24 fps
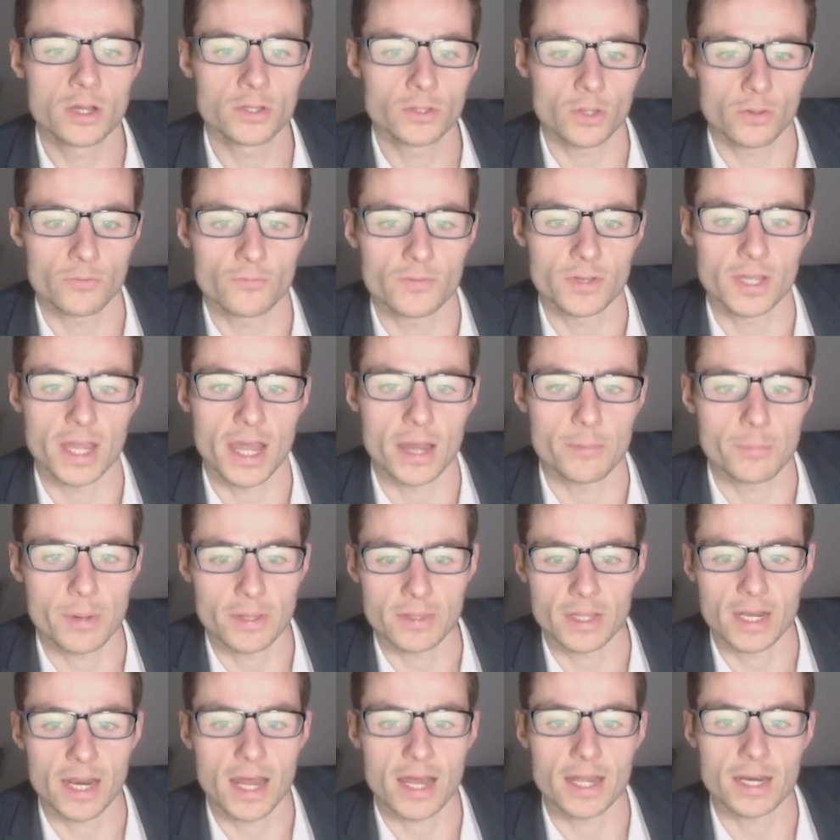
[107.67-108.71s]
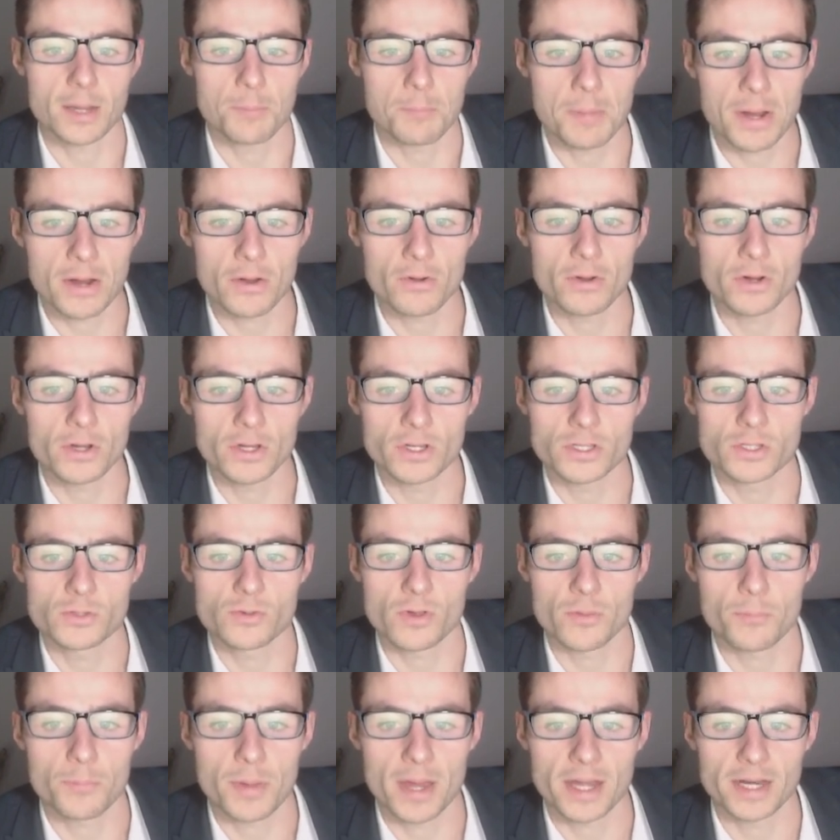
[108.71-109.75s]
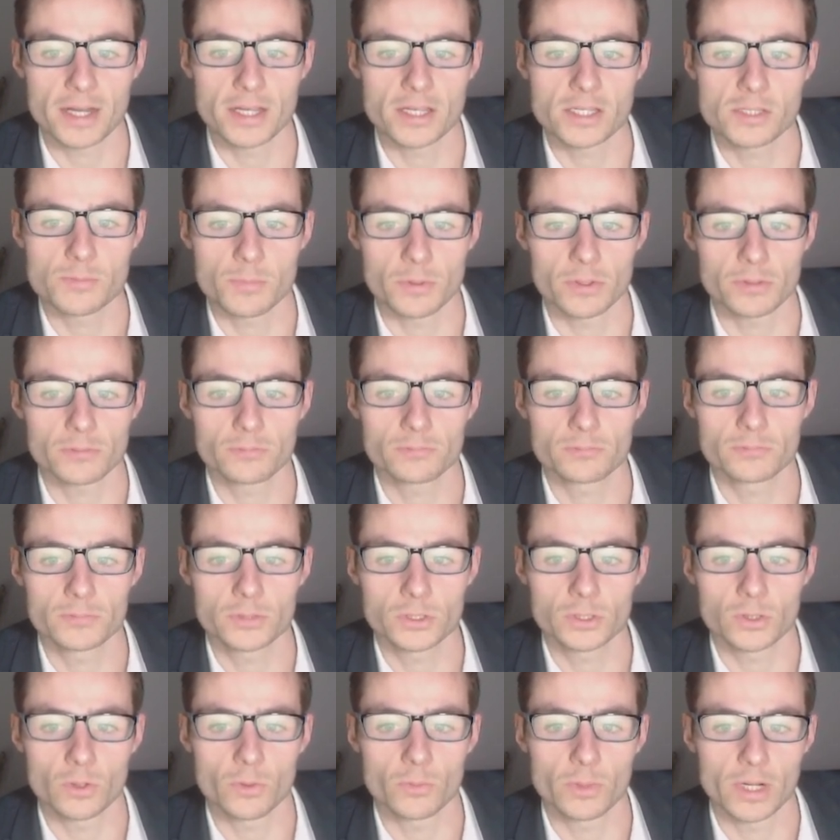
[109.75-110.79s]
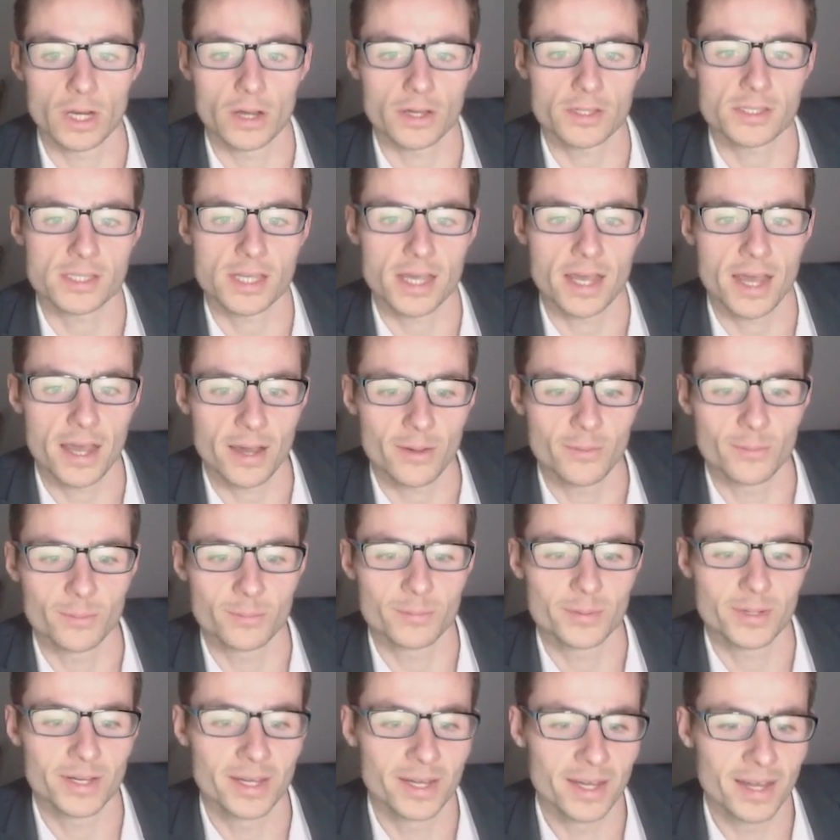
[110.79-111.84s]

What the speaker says: Don't forget about the Latin Americans who have pennies, but sure, we like to help.